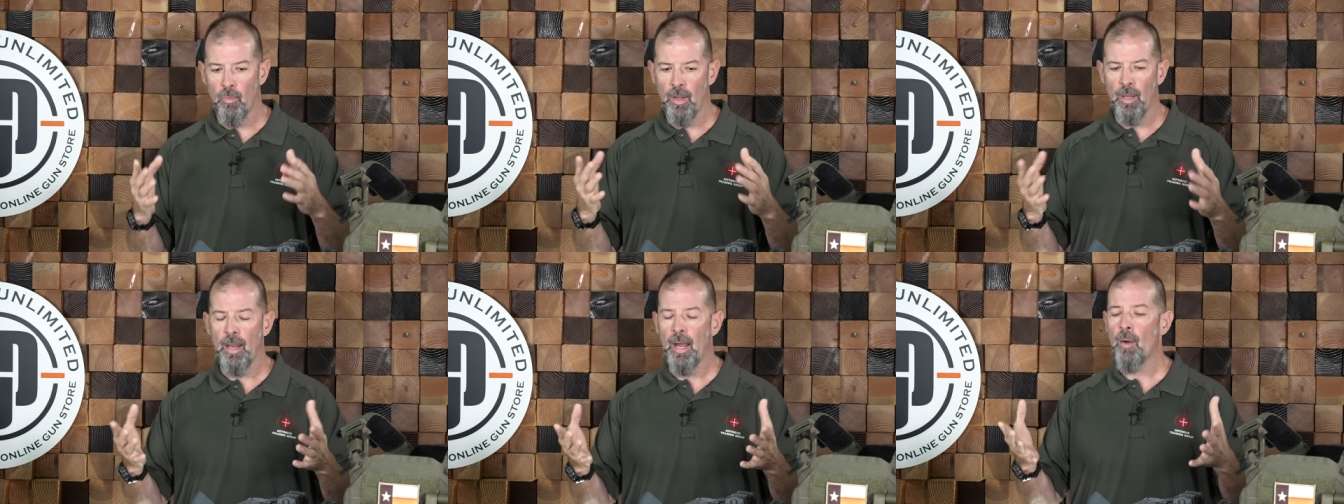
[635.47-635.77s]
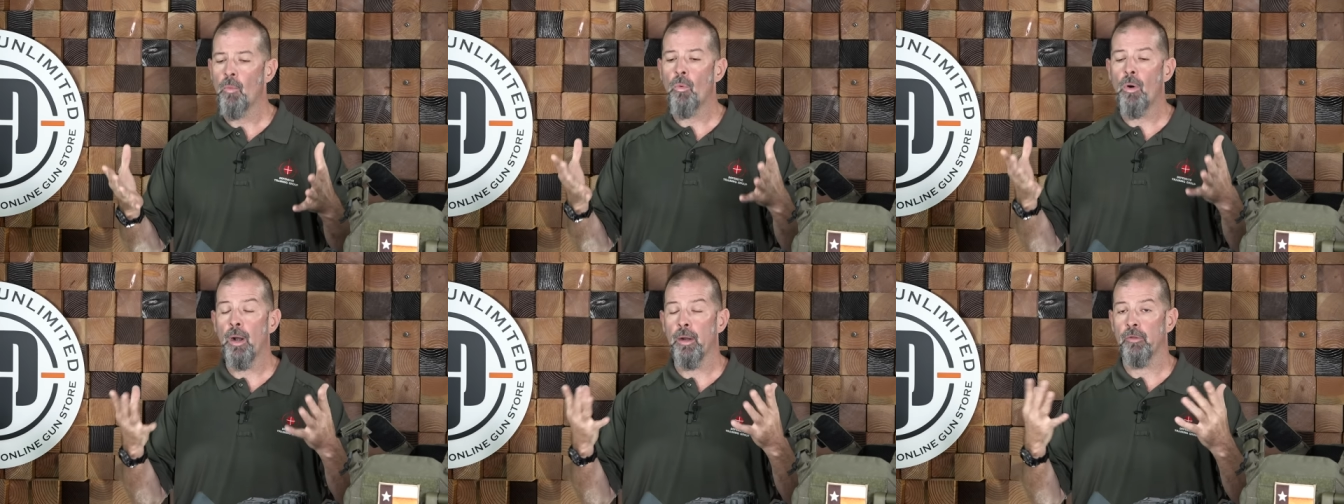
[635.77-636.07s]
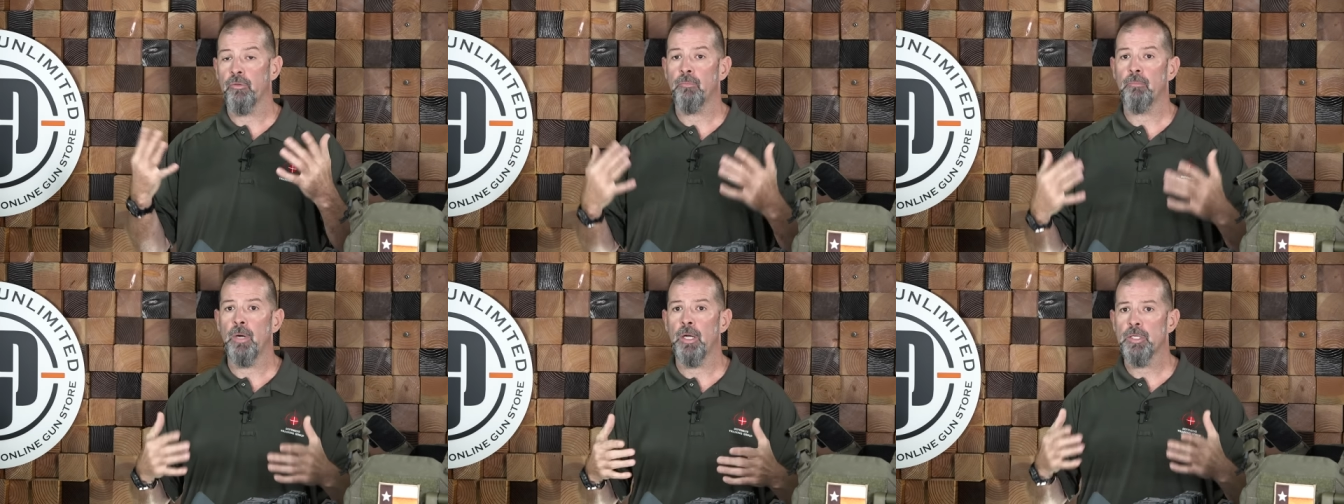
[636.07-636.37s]
well, I want
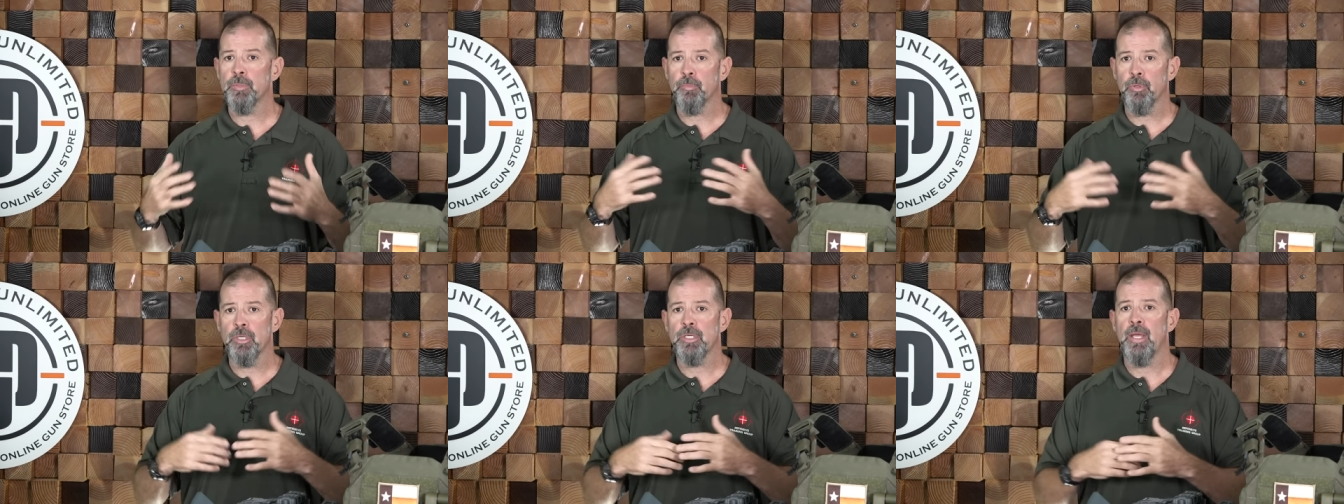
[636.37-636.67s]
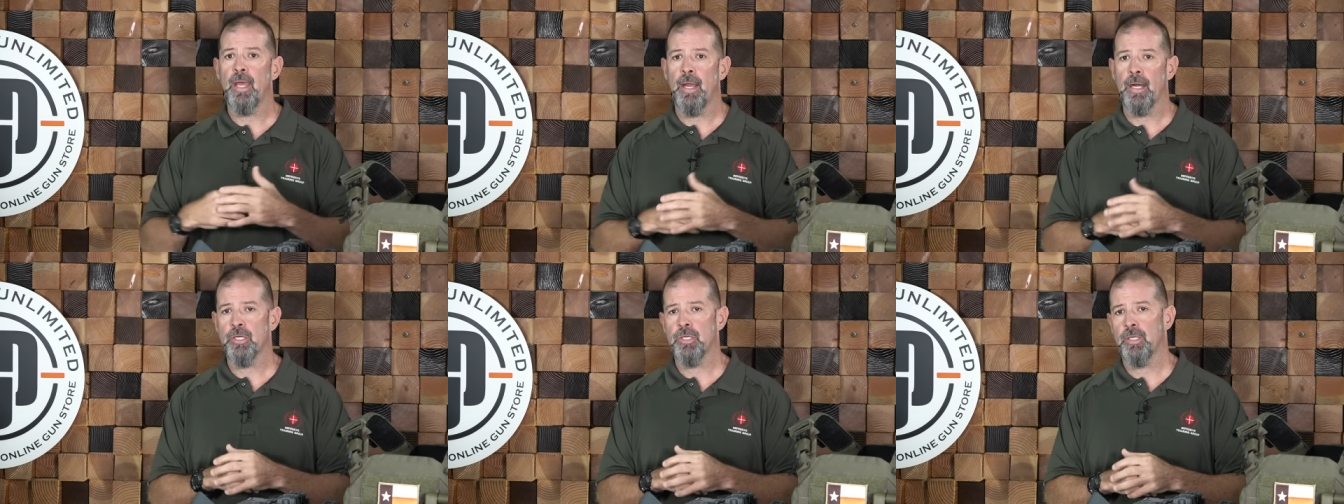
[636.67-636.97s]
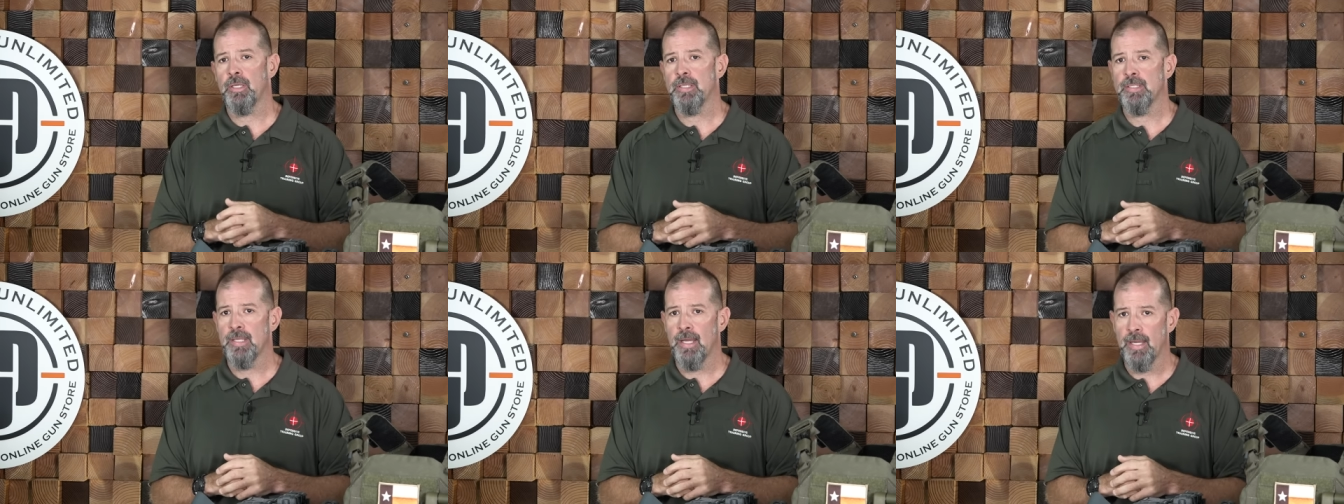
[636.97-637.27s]
as much
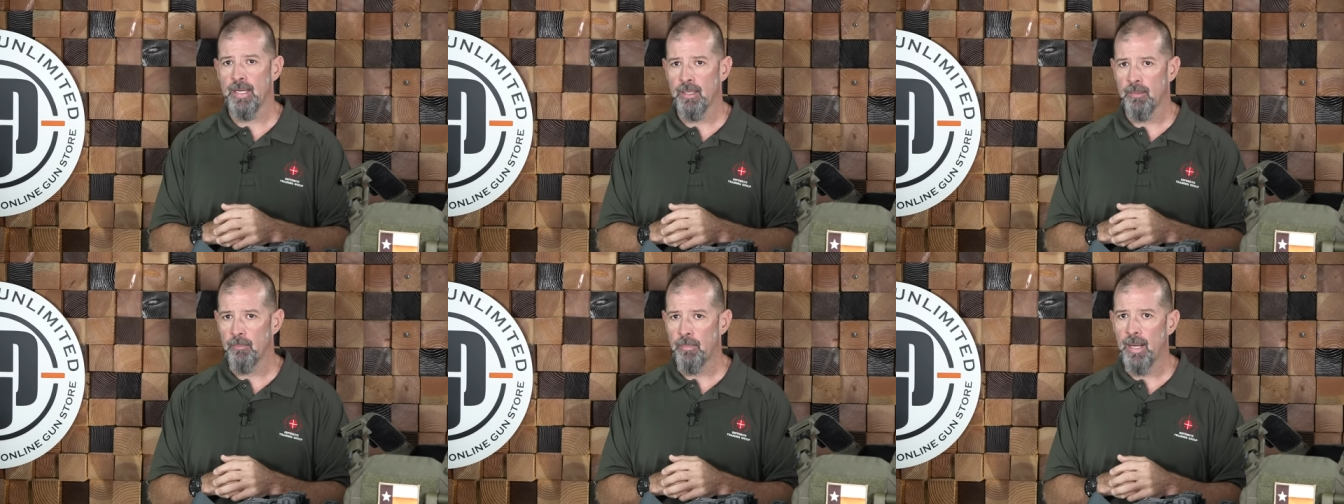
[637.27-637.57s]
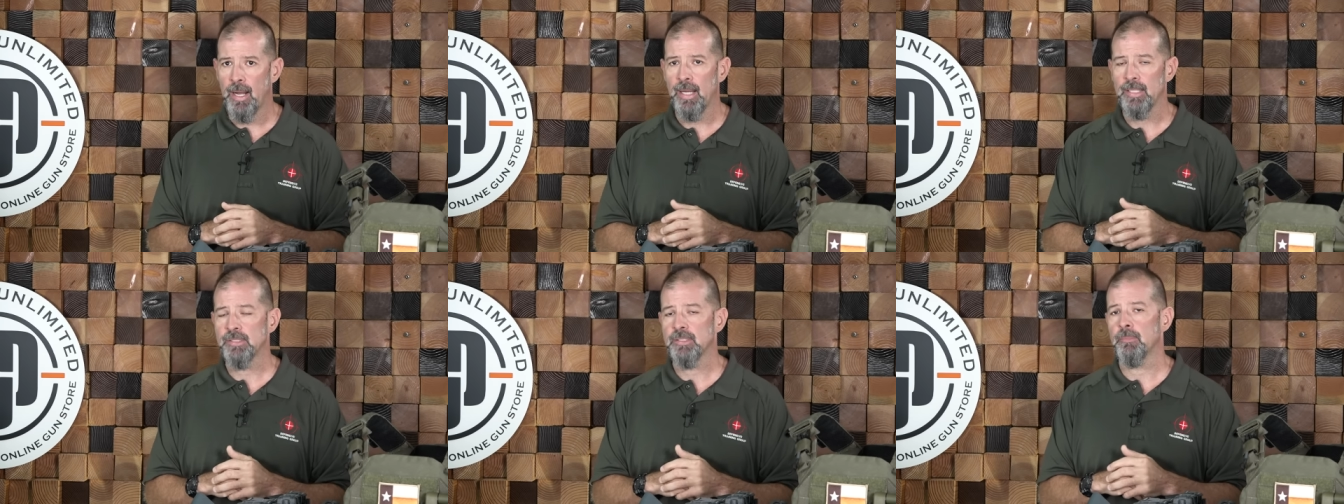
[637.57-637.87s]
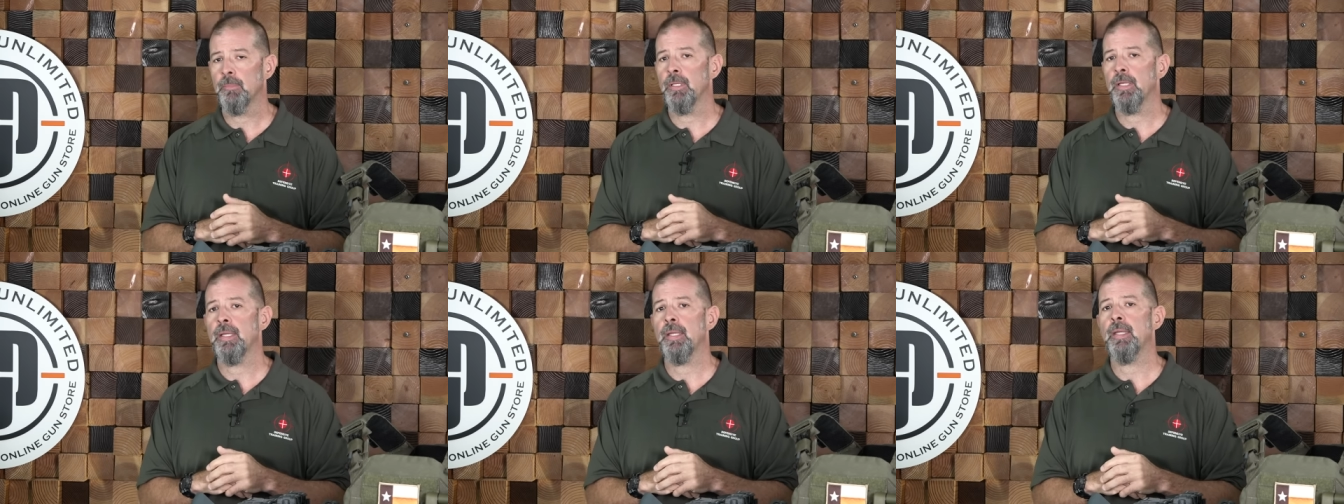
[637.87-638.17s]
protection as I can
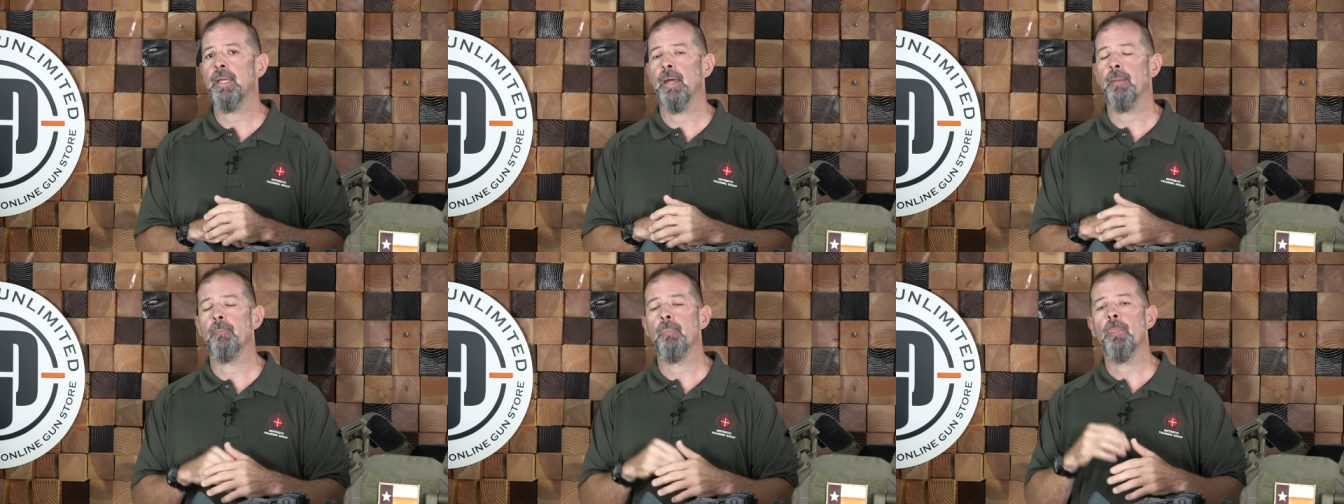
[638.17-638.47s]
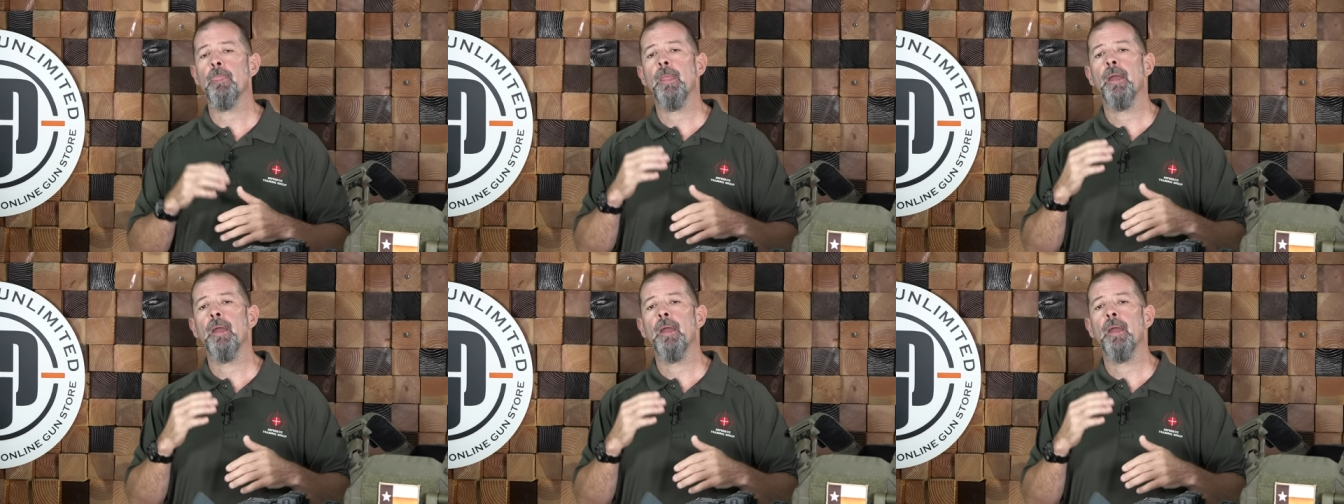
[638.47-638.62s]
possibly get.